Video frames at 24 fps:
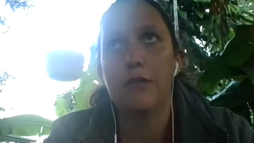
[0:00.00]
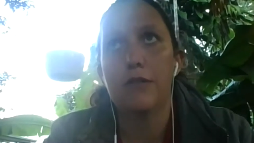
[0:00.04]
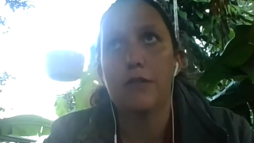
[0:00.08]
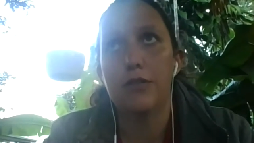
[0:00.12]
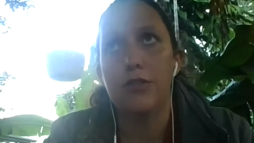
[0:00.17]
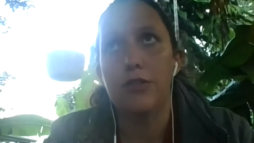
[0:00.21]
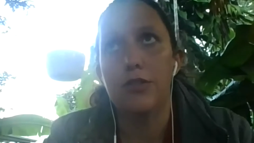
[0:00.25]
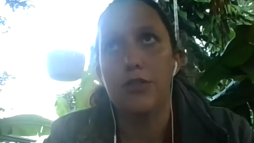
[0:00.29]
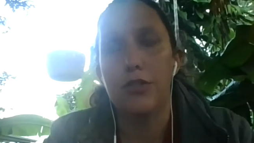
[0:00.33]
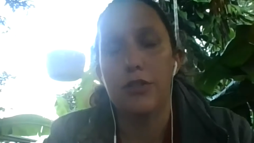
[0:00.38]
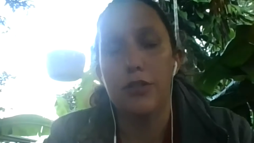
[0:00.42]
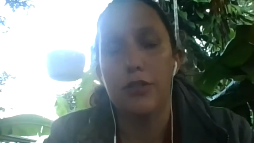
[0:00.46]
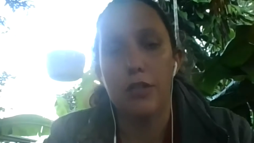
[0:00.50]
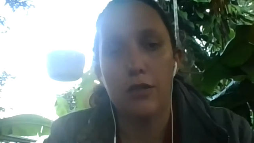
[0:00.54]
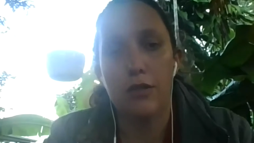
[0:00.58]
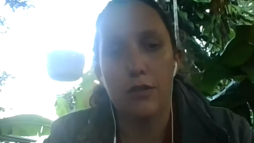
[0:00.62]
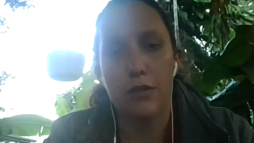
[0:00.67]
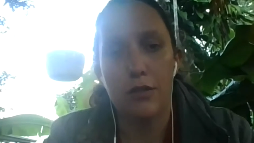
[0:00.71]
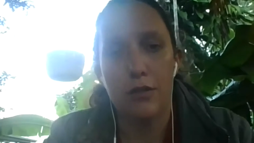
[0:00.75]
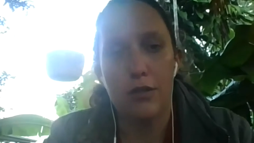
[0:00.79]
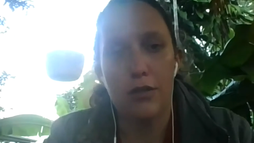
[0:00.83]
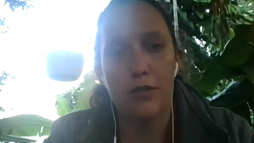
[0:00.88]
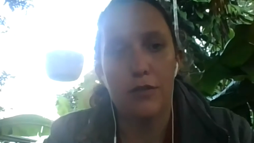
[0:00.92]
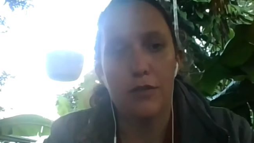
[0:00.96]
you know, a
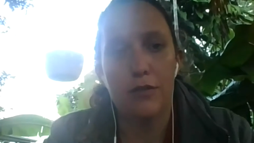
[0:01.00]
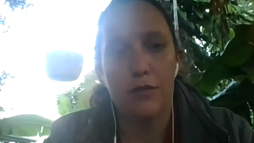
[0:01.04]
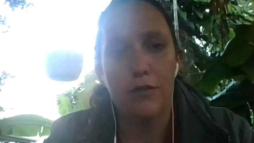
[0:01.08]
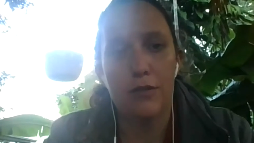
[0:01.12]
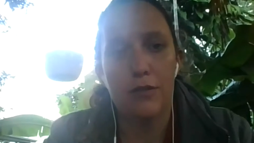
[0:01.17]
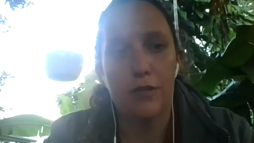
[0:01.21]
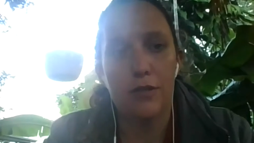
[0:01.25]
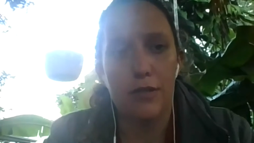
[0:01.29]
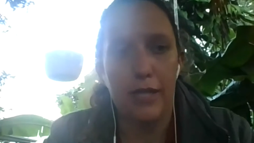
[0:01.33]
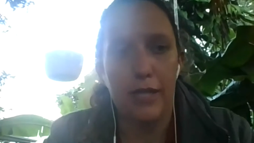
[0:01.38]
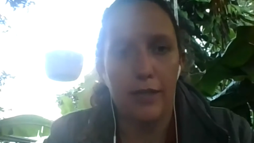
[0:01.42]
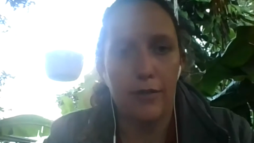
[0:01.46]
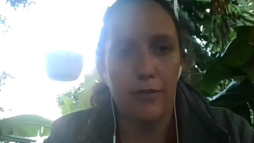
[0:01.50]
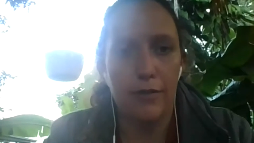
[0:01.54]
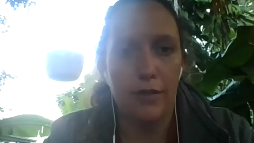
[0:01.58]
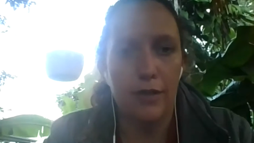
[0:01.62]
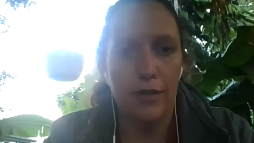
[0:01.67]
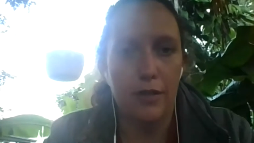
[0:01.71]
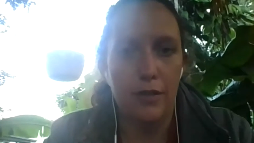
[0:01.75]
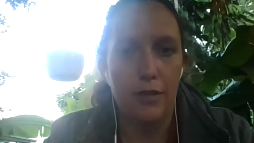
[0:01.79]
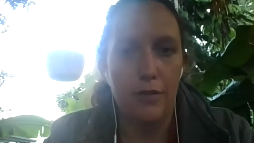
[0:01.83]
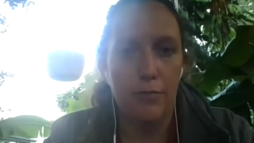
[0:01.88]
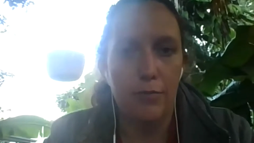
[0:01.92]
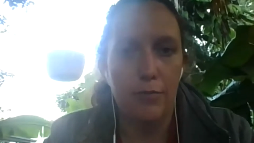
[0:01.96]
lot, like
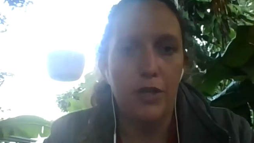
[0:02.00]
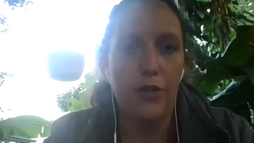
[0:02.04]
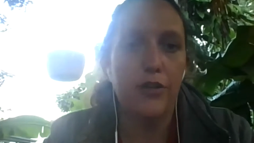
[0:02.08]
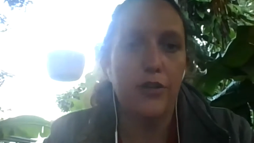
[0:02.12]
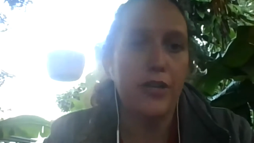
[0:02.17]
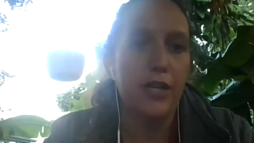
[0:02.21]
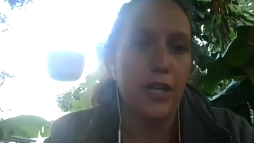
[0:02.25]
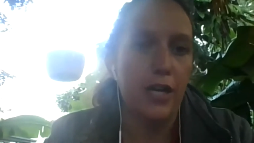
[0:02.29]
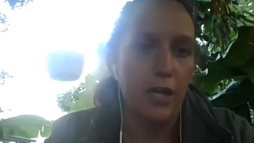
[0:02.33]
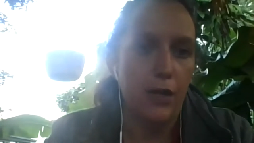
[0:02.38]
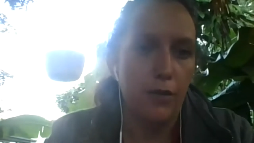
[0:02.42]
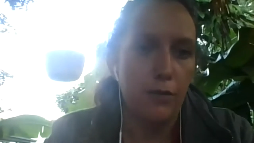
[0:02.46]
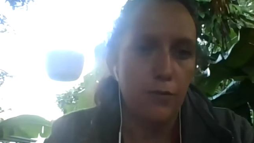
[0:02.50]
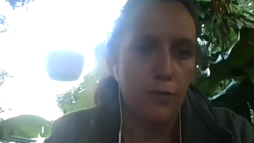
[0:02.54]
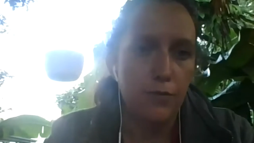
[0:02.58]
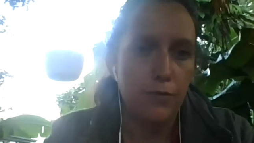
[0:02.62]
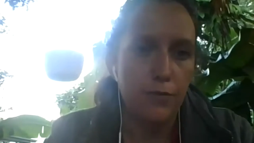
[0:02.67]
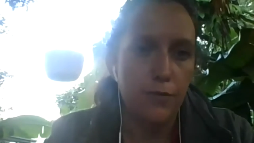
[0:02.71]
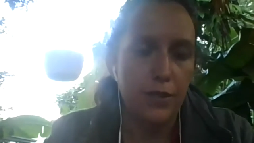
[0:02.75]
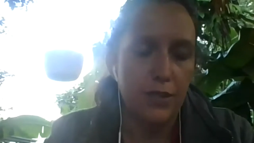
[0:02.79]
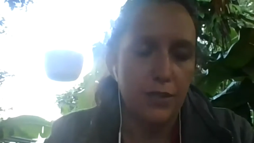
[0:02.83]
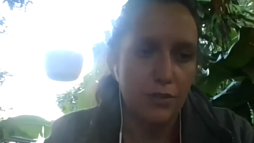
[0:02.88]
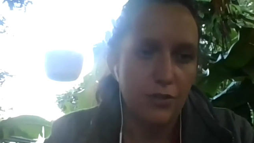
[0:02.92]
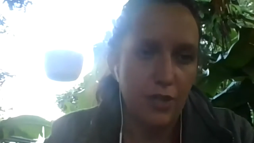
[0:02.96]
we don't have
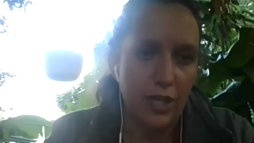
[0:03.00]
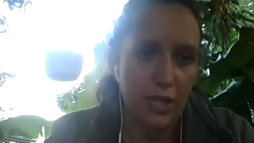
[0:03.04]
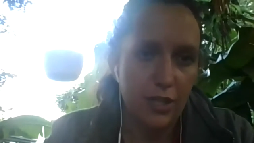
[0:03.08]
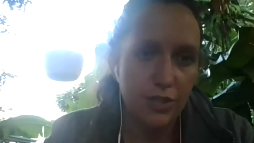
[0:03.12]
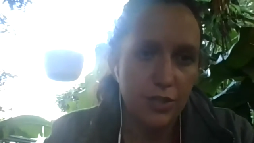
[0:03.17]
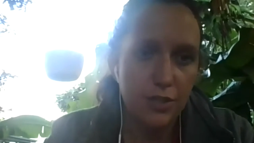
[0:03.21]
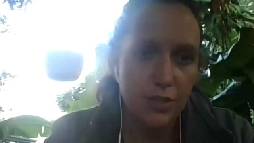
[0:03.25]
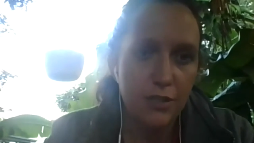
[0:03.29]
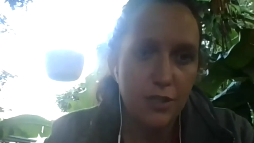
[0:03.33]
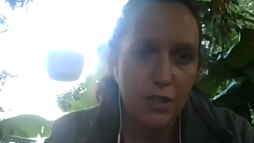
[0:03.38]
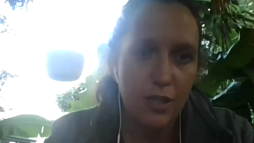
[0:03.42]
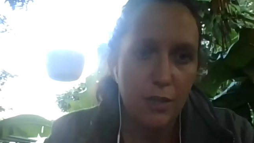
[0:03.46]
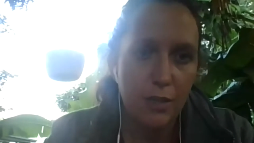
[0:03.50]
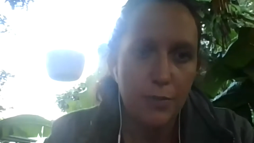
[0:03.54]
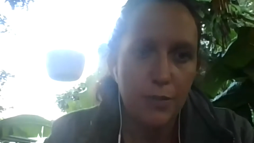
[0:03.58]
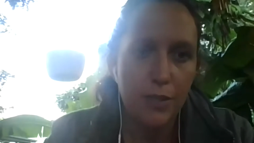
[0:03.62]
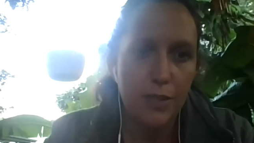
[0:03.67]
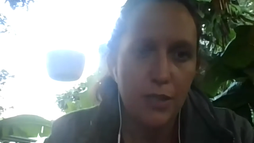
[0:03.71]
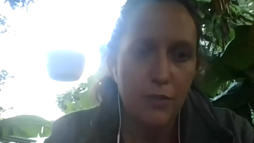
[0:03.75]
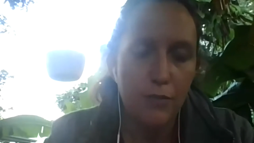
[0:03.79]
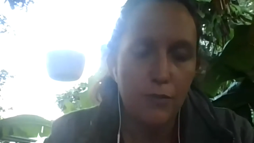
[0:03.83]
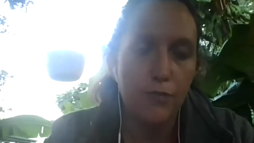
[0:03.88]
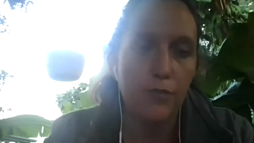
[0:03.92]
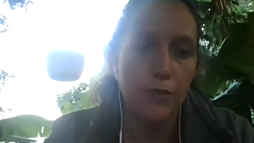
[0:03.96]
extraction up
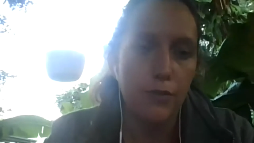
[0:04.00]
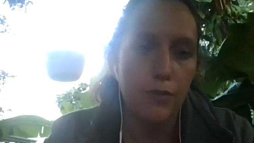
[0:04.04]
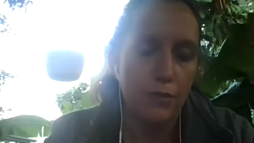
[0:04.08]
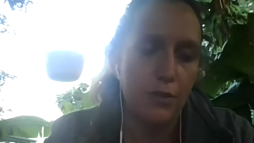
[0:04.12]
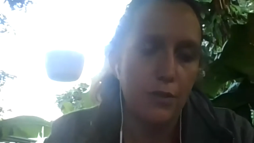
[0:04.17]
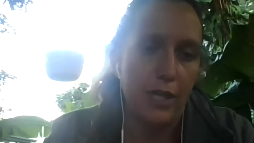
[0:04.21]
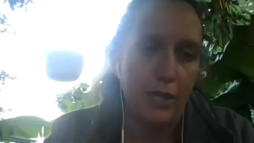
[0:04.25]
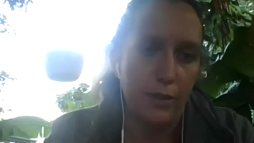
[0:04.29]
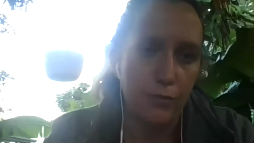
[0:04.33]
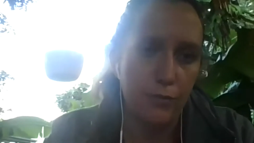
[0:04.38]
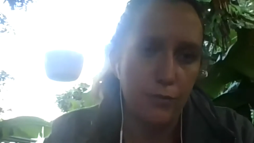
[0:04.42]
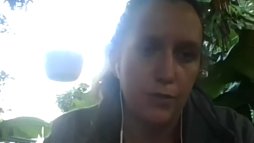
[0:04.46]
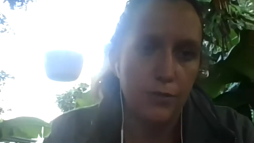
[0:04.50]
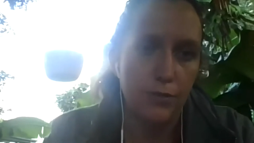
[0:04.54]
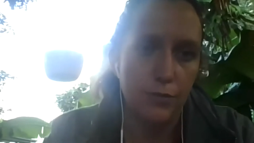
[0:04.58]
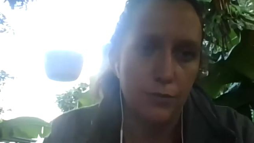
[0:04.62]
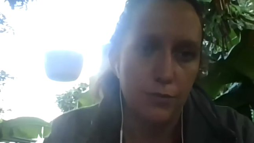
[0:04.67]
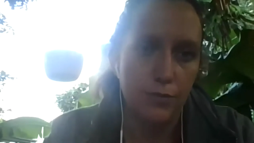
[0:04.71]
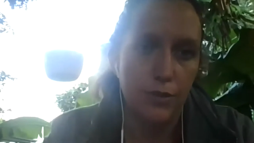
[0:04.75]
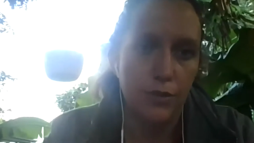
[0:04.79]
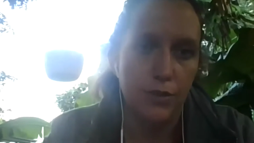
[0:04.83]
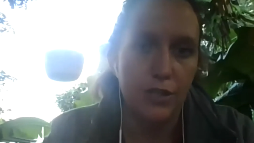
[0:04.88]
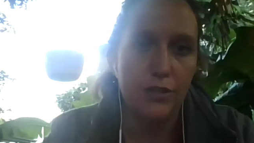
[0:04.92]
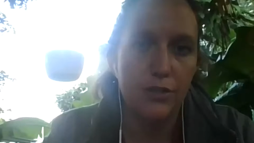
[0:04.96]
here, like fossil
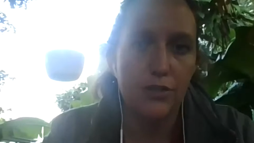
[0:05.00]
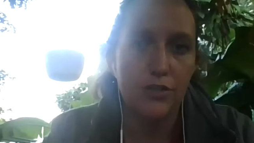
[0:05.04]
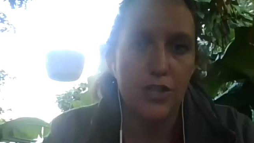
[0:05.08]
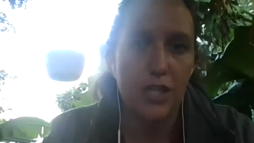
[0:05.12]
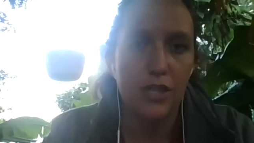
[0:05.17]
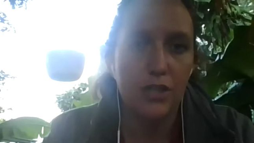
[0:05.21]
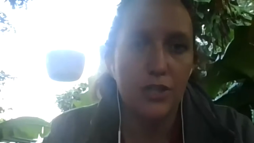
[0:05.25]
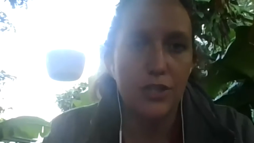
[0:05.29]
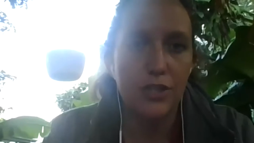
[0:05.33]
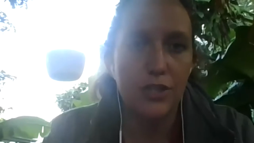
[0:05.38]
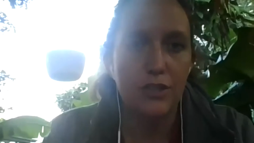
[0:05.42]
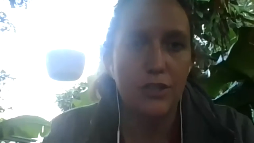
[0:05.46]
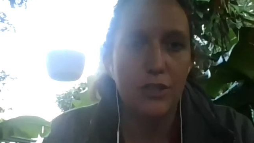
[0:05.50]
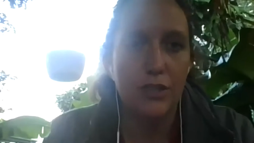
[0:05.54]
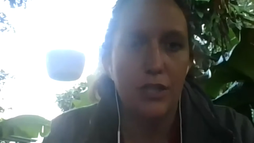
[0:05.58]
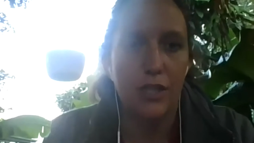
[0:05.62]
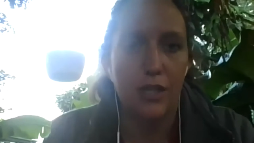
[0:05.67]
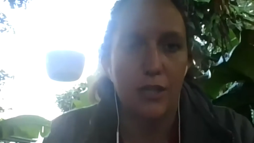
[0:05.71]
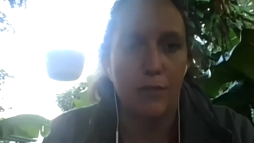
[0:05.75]
fuel extraction.